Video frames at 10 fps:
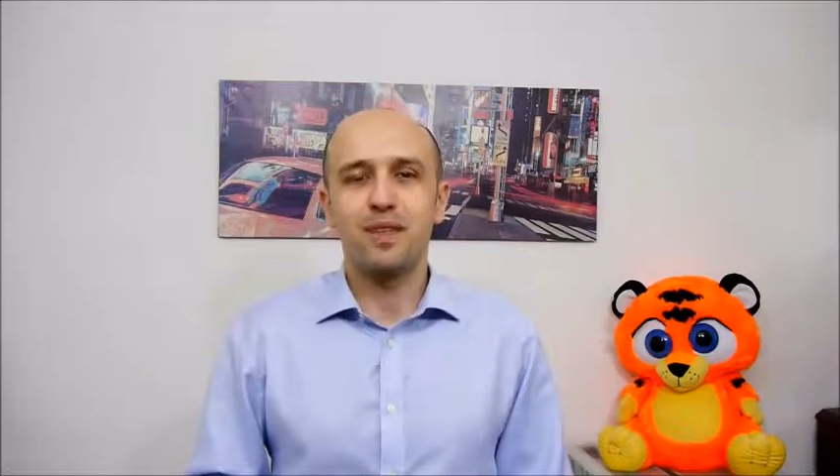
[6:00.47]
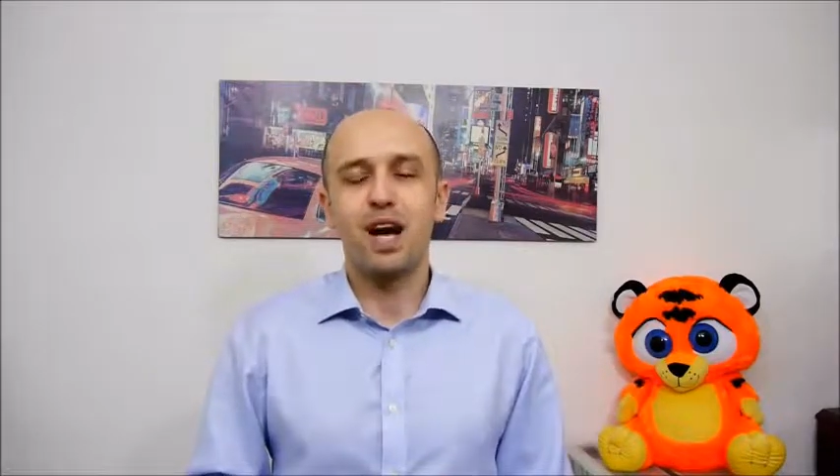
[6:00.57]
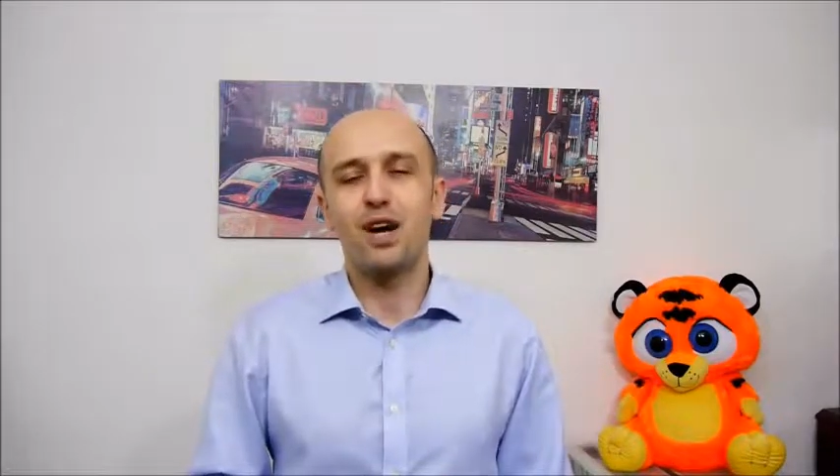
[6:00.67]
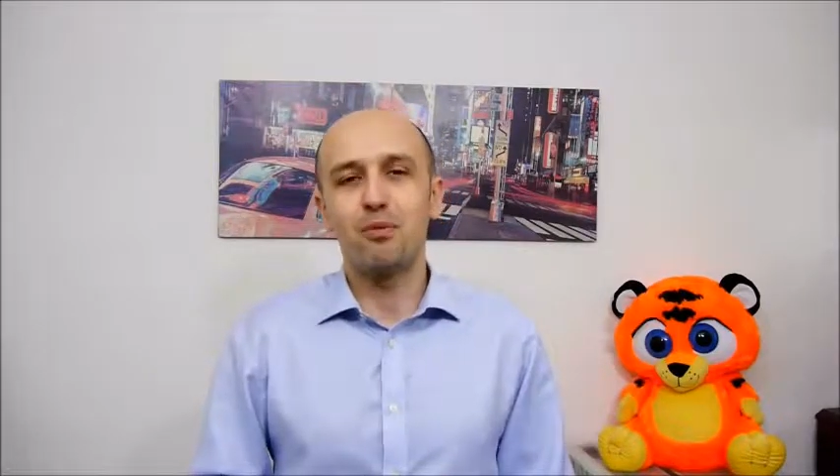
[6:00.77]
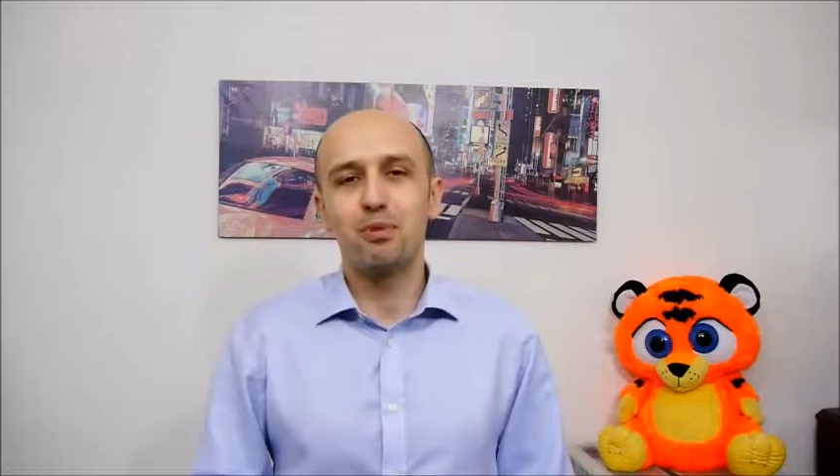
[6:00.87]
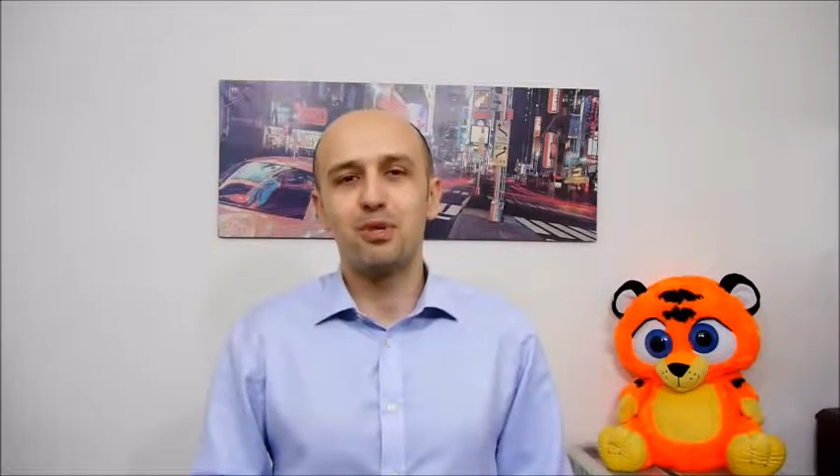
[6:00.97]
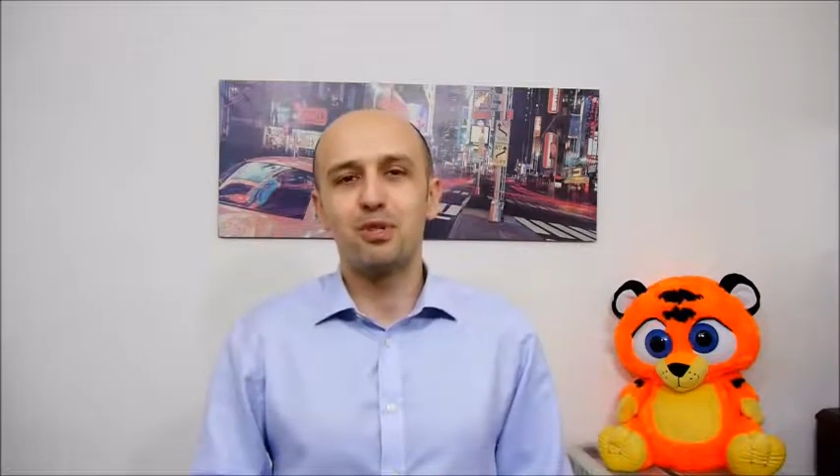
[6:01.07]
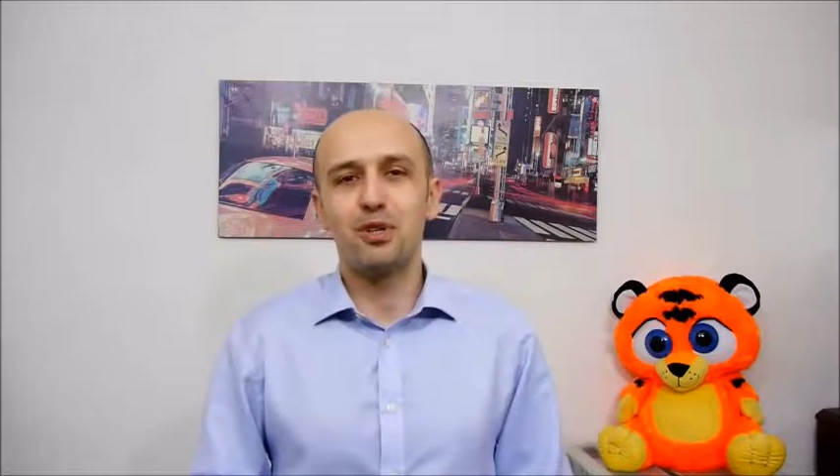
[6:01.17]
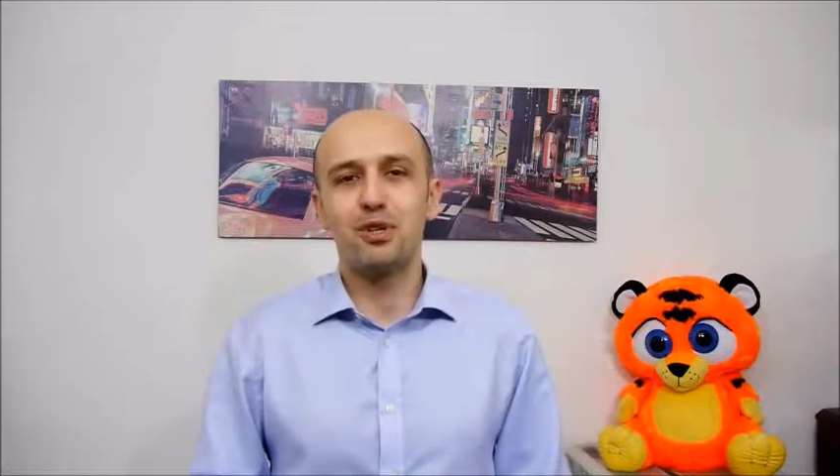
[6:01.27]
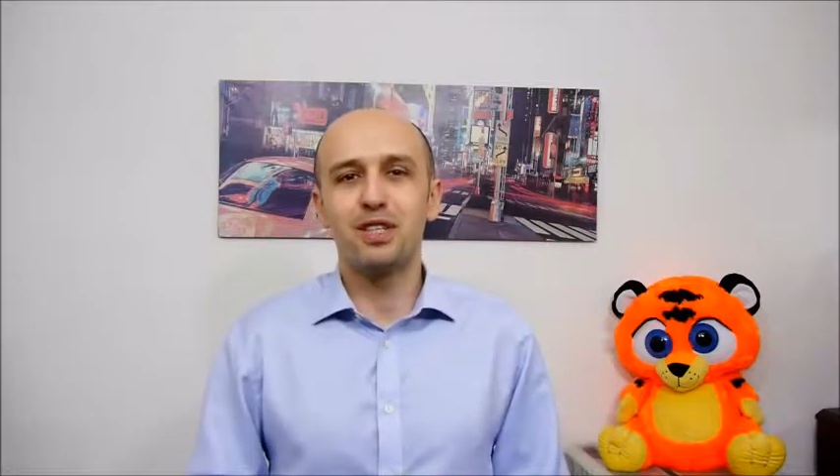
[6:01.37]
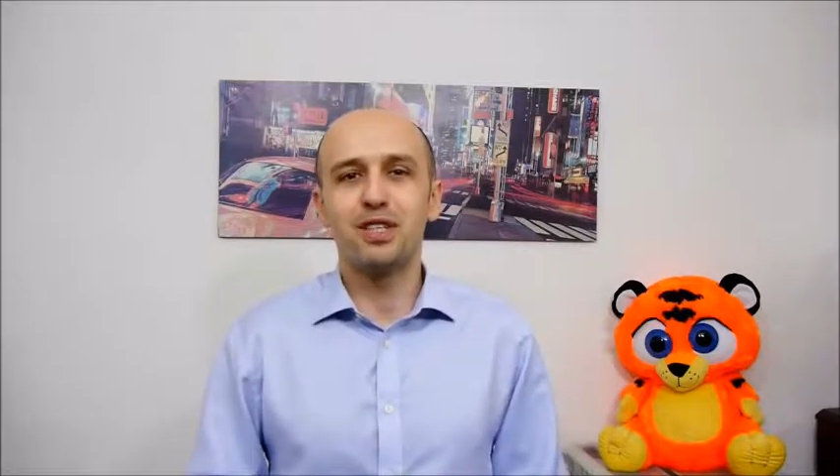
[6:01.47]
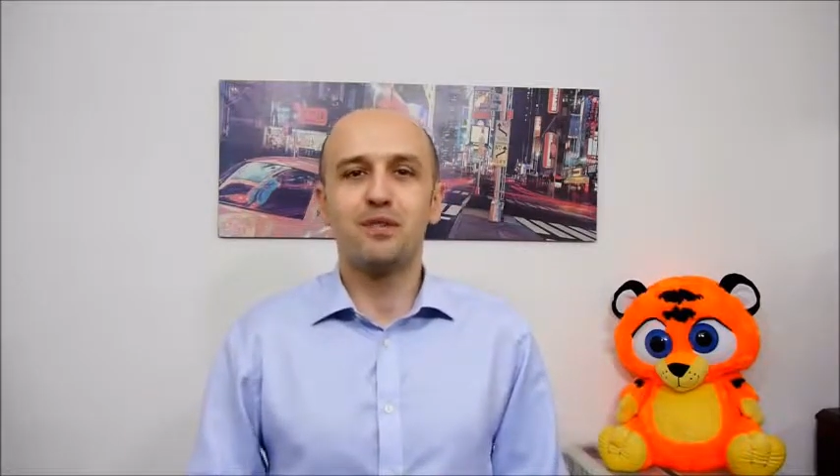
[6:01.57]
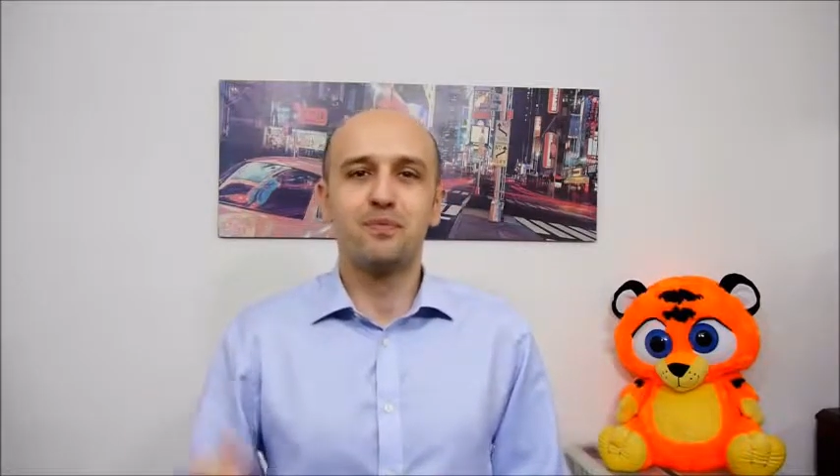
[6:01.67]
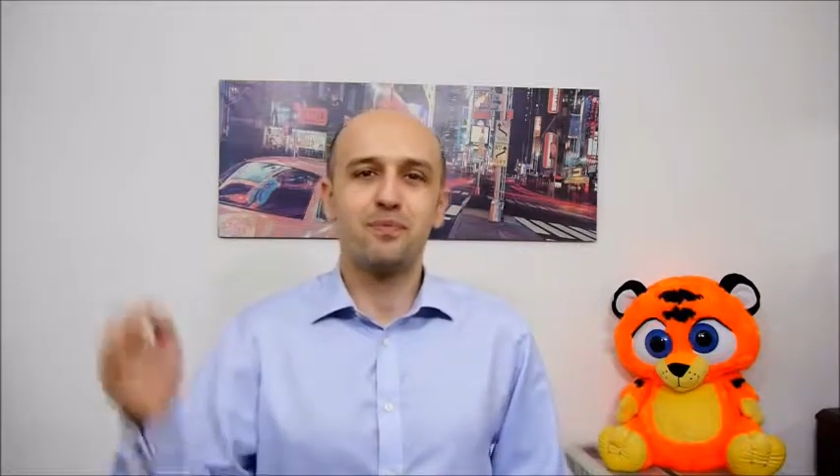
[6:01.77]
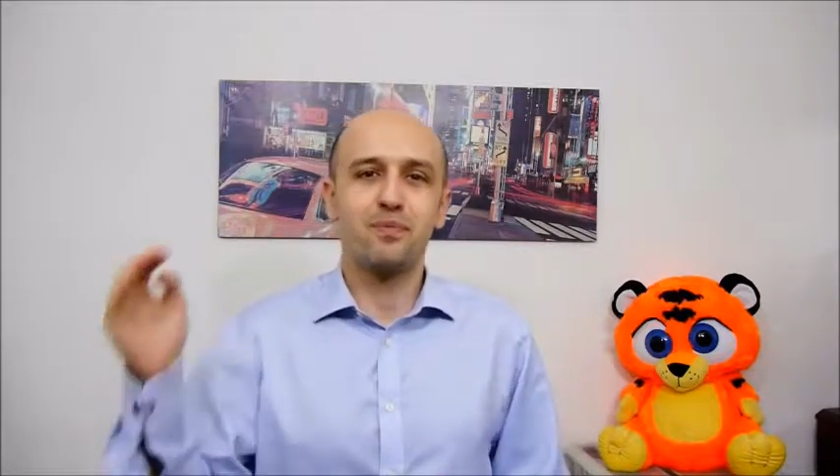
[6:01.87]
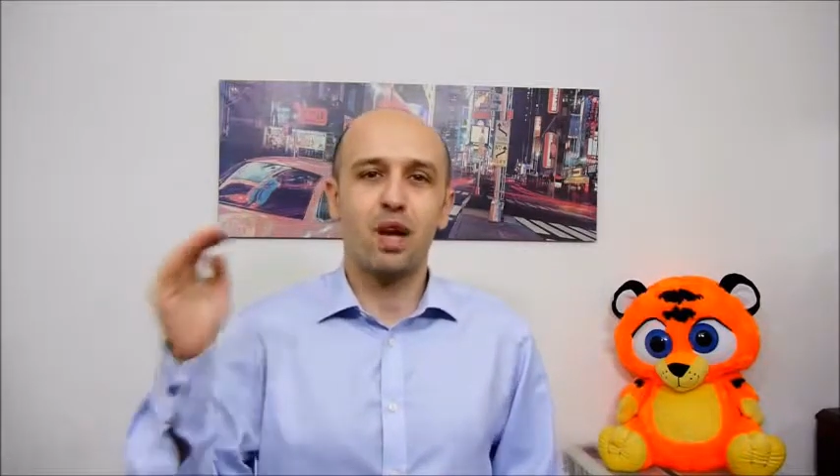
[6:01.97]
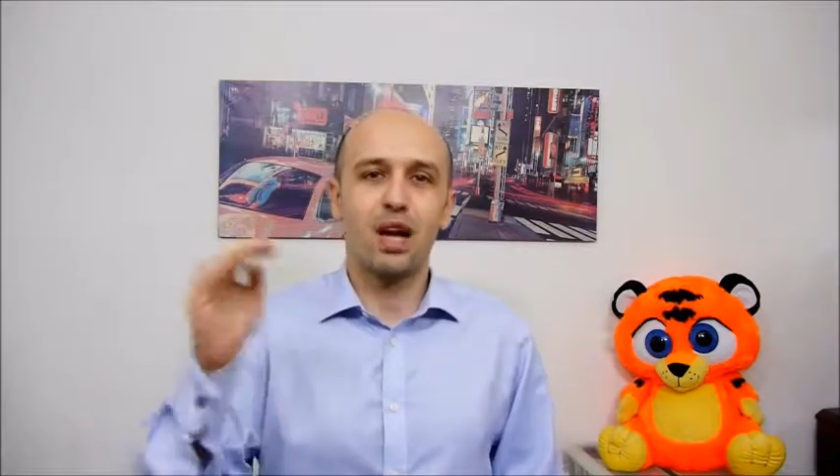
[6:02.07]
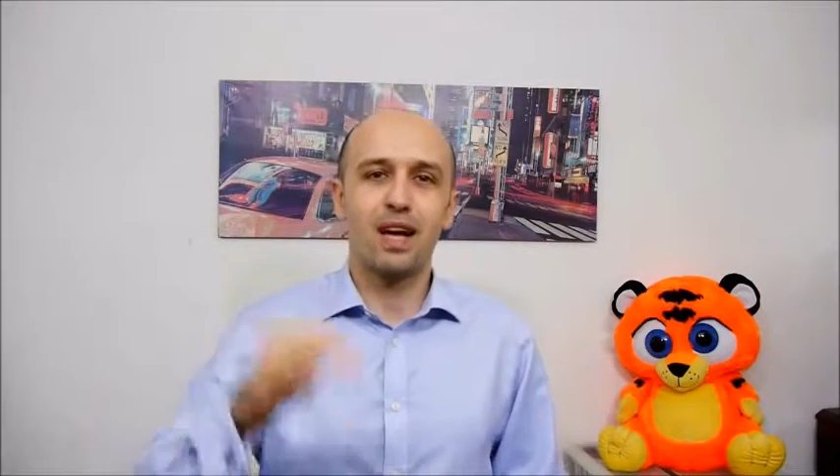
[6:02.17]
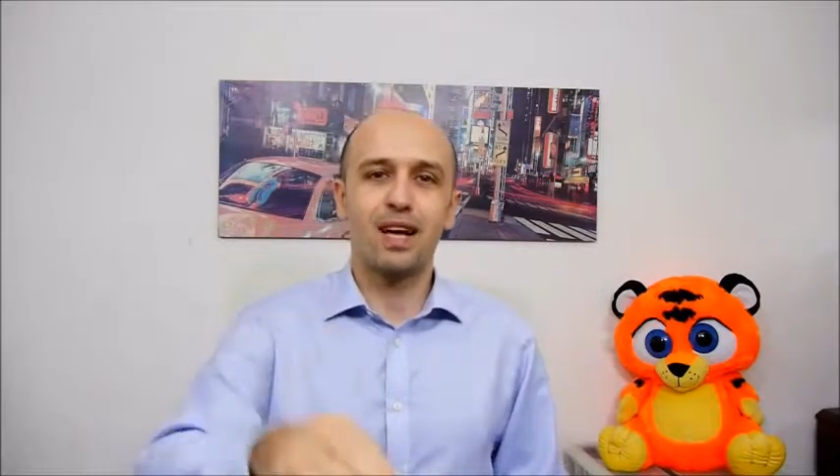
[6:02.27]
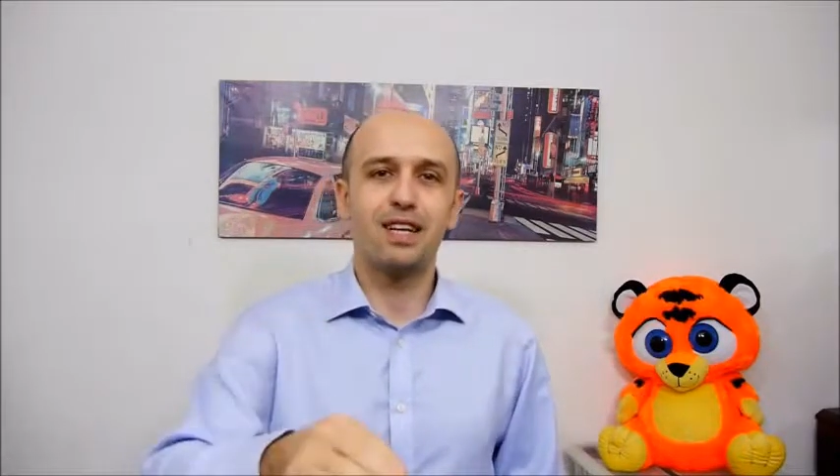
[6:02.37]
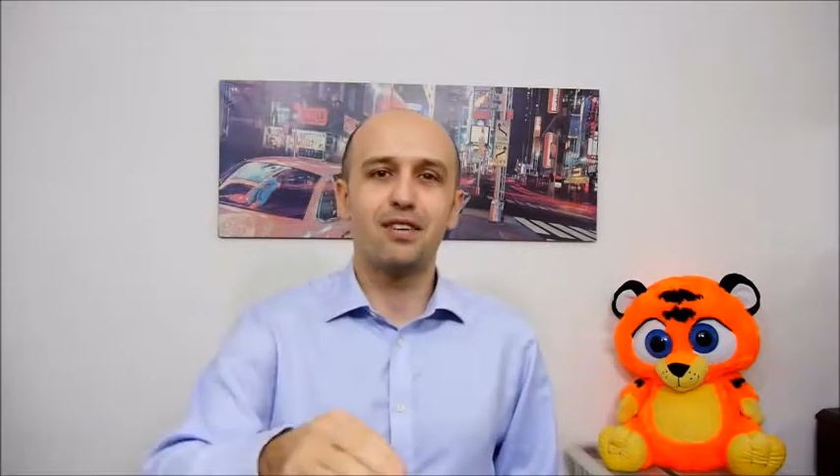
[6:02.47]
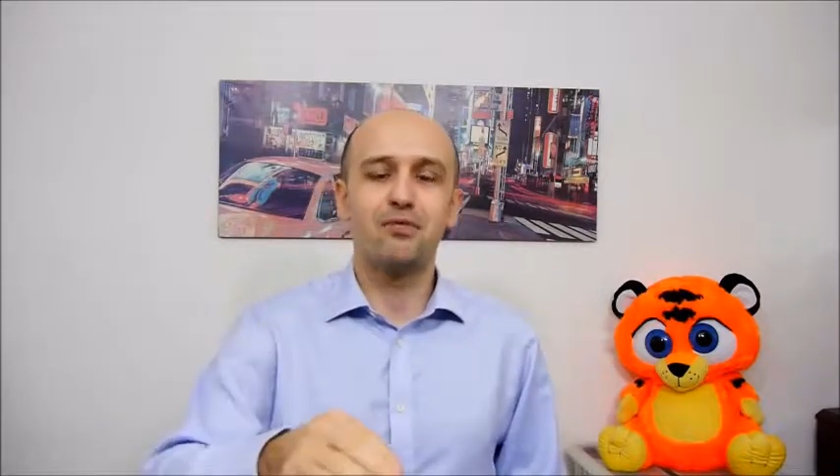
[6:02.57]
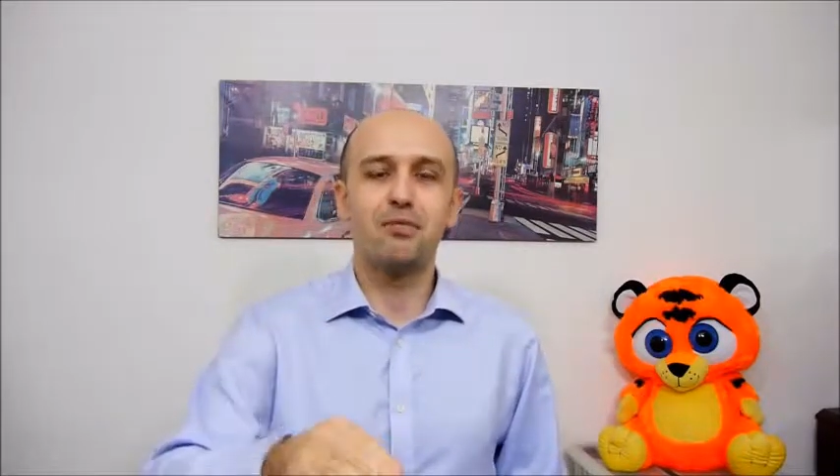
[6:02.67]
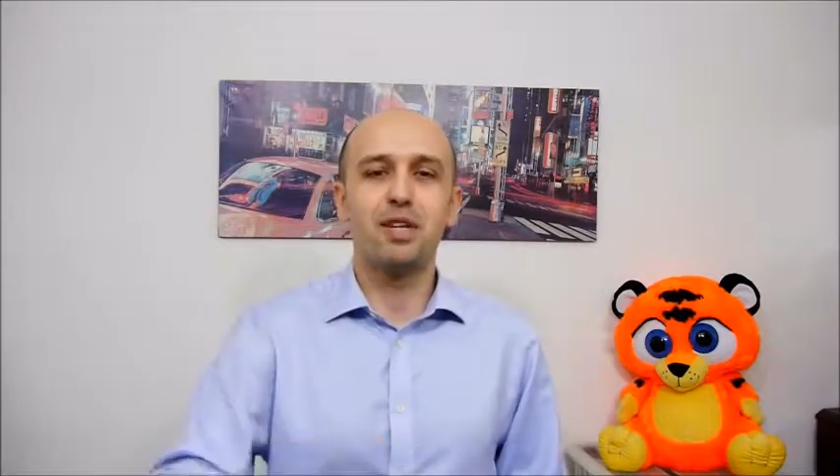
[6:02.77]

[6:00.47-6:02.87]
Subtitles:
I hope you enjoyed it. Leave me